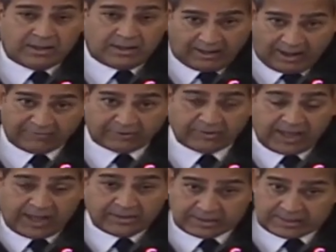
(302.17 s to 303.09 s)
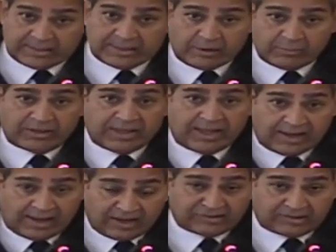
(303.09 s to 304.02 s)
After that, they would then
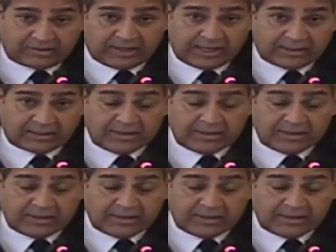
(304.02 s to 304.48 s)
escalate